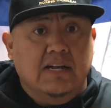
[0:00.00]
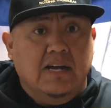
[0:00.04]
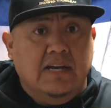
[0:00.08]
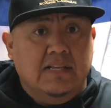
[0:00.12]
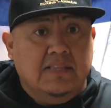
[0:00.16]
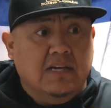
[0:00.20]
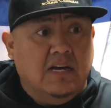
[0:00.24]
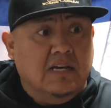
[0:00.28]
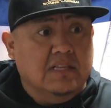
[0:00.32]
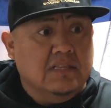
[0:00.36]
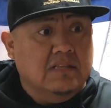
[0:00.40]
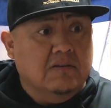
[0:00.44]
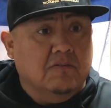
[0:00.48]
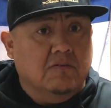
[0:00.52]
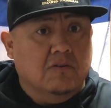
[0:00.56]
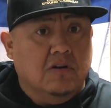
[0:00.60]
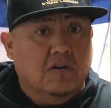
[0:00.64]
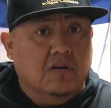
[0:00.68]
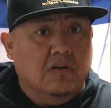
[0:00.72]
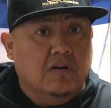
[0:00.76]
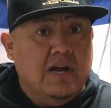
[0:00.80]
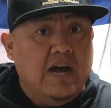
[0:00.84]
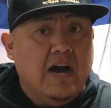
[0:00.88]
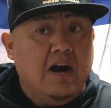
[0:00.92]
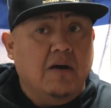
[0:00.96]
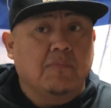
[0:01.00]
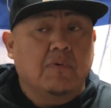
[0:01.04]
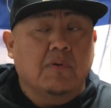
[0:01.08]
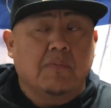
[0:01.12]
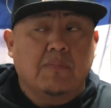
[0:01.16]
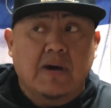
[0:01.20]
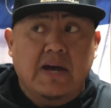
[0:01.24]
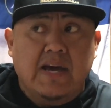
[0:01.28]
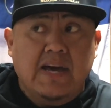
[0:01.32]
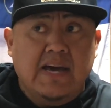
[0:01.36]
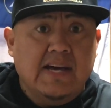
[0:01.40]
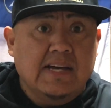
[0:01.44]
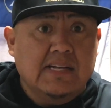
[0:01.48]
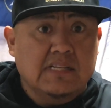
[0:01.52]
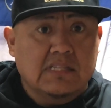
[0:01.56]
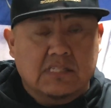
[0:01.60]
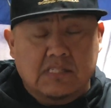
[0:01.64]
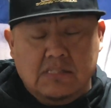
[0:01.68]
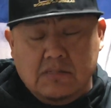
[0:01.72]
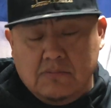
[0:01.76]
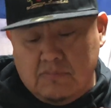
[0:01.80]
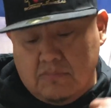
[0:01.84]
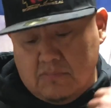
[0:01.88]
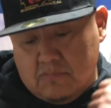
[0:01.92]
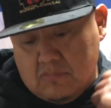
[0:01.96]
I thought they were out by my
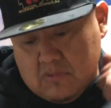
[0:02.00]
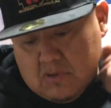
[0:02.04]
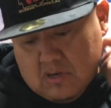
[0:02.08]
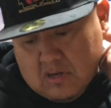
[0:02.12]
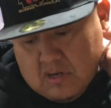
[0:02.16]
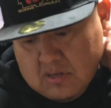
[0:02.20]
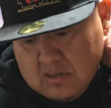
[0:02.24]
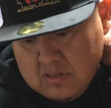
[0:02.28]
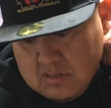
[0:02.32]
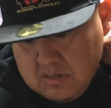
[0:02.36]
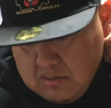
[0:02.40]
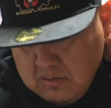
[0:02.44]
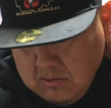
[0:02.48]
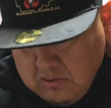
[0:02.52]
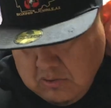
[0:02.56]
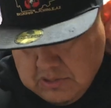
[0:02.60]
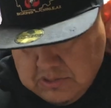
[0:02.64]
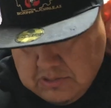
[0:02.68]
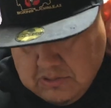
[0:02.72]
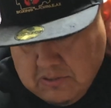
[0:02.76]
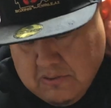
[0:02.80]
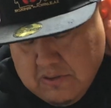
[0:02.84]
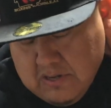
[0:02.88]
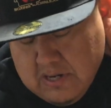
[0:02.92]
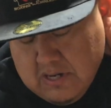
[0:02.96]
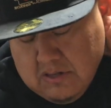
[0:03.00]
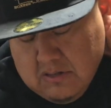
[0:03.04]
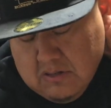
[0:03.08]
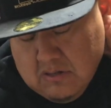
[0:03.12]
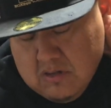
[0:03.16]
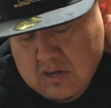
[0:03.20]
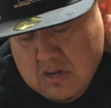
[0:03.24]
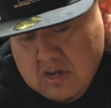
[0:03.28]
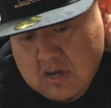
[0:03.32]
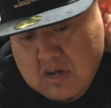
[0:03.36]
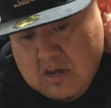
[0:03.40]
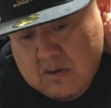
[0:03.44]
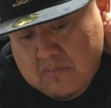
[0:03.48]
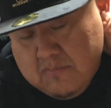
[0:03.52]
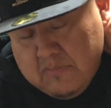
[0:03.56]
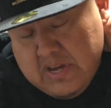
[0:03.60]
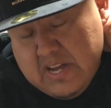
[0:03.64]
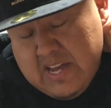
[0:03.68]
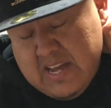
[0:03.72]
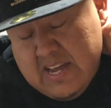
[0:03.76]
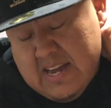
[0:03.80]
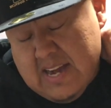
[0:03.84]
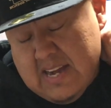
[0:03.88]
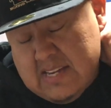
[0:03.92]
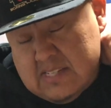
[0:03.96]
aunt's horse corral. My
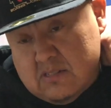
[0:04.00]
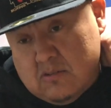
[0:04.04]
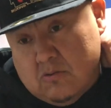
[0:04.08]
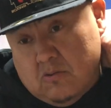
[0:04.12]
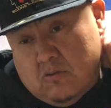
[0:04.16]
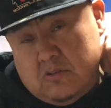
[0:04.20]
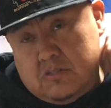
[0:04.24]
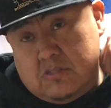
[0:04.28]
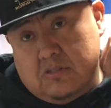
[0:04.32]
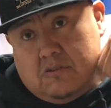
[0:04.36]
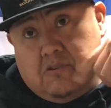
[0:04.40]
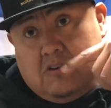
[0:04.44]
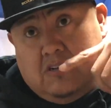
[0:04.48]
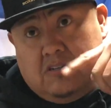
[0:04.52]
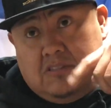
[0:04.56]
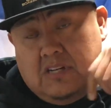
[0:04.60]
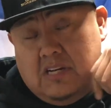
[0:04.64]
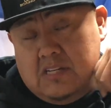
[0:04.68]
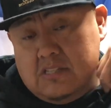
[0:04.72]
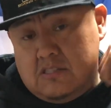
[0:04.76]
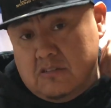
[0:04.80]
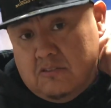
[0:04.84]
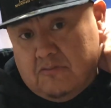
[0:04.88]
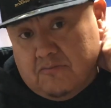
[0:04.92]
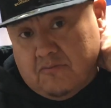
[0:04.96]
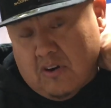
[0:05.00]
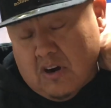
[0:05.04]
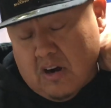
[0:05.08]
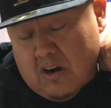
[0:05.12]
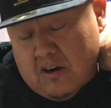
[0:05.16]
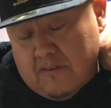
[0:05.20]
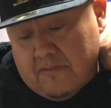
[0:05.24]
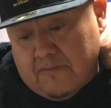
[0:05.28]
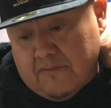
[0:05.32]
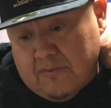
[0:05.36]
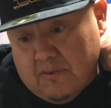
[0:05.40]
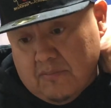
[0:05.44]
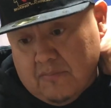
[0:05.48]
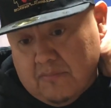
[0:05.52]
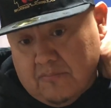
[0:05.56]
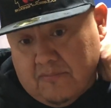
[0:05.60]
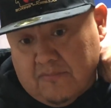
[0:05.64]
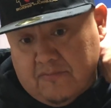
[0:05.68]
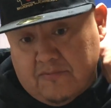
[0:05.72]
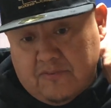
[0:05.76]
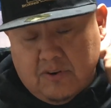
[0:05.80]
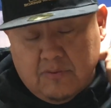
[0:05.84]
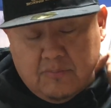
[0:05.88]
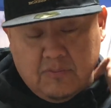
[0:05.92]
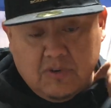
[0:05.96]
aunt has a horse corral not too far
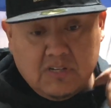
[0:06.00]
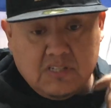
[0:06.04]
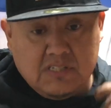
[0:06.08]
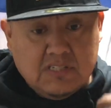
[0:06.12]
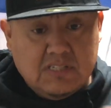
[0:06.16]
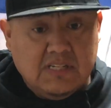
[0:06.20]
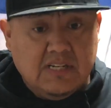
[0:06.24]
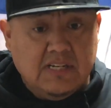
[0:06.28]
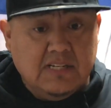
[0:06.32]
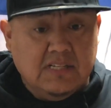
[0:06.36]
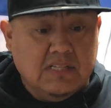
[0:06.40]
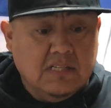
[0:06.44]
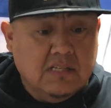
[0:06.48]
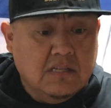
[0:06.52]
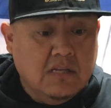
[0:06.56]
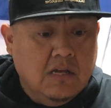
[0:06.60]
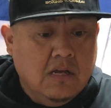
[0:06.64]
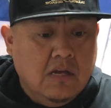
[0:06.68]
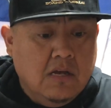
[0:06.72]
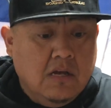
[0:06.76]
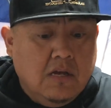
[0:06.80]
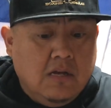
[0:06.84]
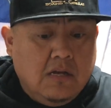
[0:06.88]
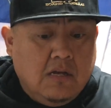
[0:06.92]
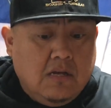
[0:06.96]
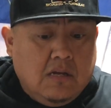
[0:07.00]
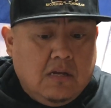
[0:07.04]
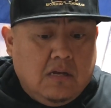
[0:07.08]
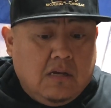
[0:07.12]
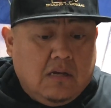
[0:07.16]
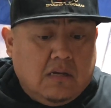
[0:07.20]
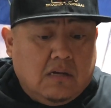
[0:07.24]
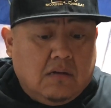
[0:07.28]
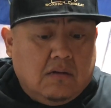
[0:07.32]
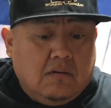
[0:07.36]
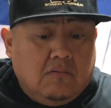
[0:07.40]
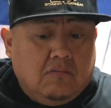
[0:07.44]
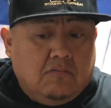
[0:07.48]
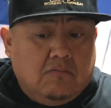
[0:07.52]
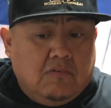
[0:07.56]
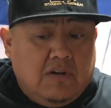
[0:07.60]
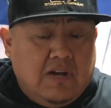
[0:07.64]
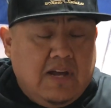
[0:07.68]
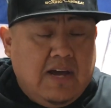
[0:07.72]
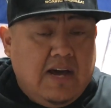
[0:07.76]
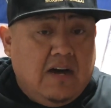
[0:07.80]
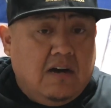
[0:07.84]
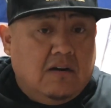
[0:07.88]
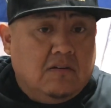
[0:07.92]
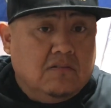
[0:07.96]
from us, and went
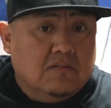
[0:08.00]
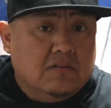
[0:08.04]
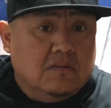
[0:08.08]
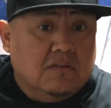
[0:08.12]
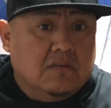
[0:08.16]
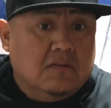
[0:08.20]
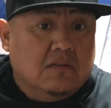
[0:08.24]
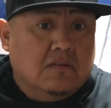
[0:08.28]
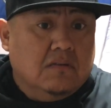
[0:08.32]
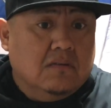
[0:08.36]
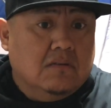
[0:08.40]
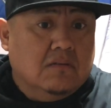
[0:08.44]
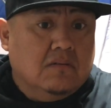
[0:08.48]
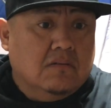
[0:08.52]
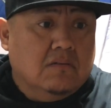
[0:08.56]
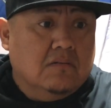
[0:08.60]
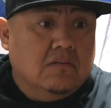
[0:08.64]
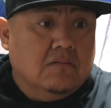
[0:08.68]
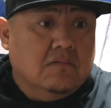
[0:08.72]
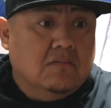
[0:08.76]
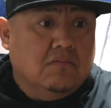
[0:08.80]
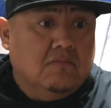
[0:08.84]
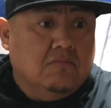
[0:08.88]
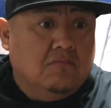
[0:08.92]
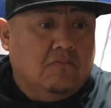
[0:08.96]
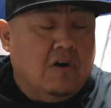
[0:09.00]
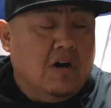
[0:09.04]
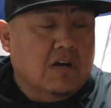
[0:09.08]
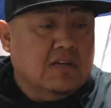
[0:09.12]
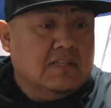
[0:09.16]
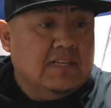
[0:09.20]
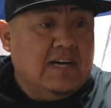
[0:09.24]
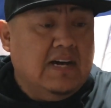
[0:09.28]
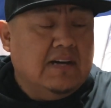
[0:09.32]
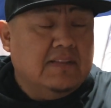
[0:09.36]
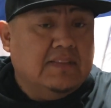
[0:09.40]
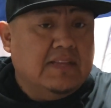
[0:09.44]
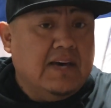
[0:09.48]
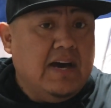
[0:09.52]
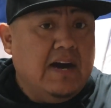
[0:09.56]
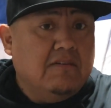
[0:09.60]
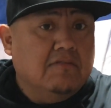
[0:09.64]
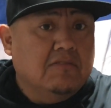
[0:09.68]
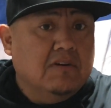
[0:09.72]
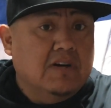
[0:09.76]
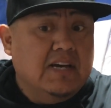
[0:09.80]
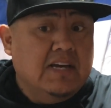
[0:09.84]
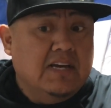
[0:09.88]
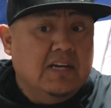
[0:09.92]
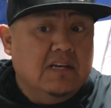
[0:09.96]
out, walked out that
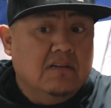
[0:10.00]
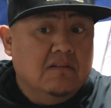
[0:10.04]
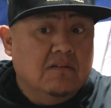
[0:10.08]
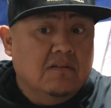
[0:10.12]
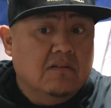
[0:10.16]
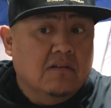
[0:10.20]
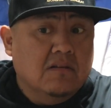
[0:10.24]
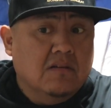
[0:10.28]
way.